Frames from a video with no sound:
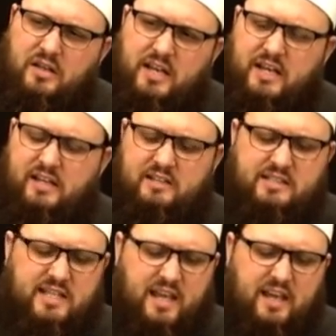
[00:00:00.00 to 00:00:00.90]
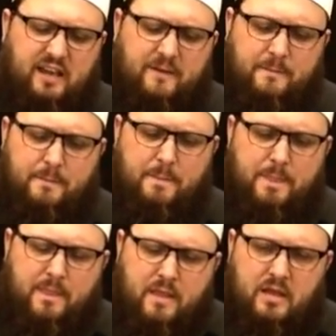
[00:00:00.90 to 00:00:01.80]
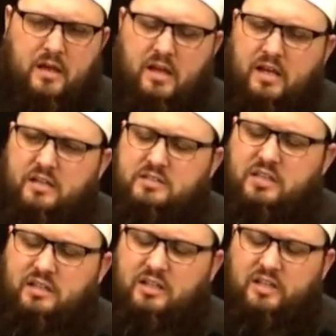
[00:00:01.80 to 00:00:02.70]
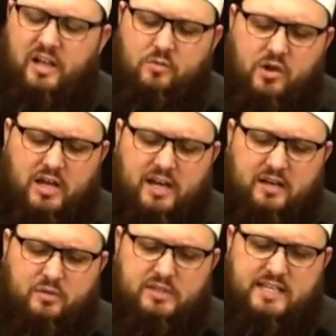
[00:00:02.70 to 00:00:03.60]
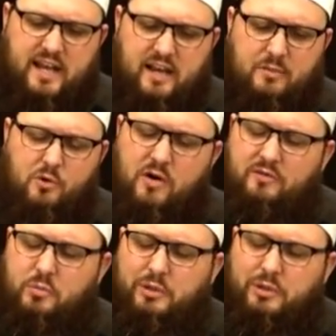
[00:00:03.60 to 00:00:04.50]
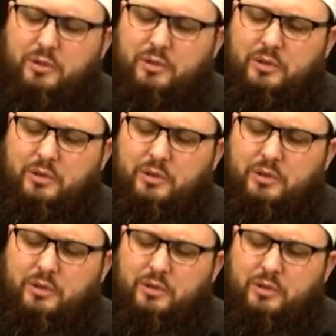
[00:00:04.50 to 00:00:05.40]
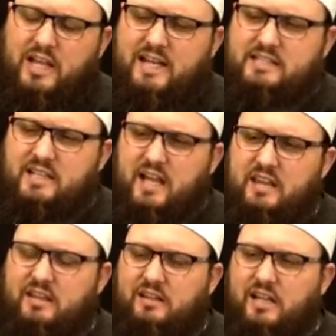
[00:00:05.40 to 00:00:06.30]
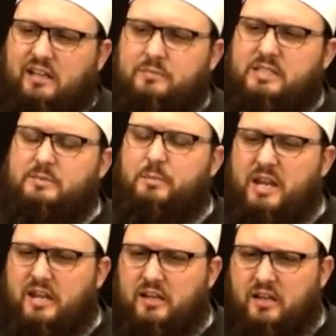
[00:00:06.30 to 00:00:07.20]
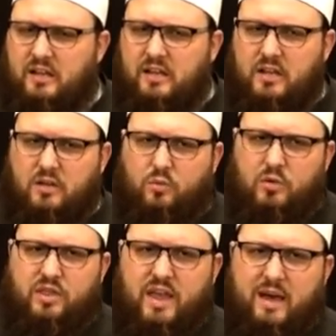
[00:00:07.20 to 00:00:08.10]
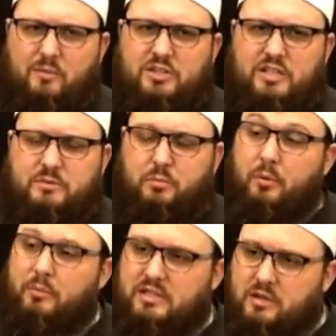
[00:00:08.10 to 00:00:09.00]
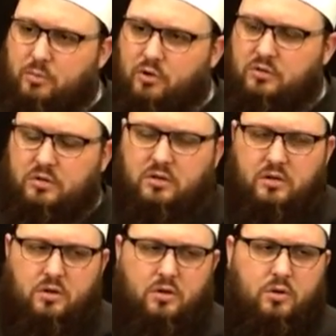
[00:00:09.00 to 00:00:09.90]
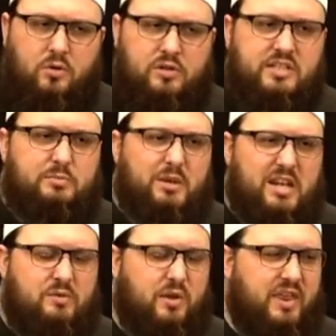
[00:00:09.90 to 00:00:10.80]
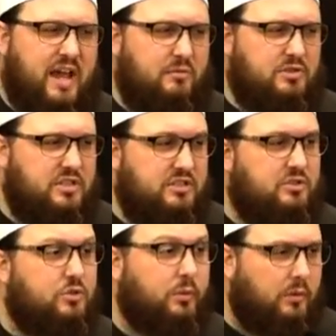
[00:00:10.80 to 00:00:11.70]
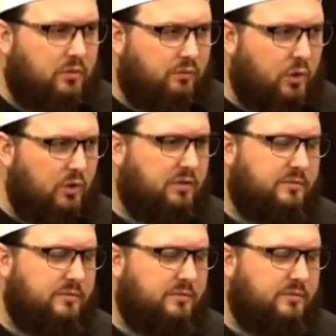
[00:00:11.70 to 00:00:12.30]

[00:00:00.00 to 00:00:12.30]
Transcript: he didn't say uh, sallallahu alayhi wasallam whoever on the last day then let him speak with that which is permissible, or speak with that which is truthful,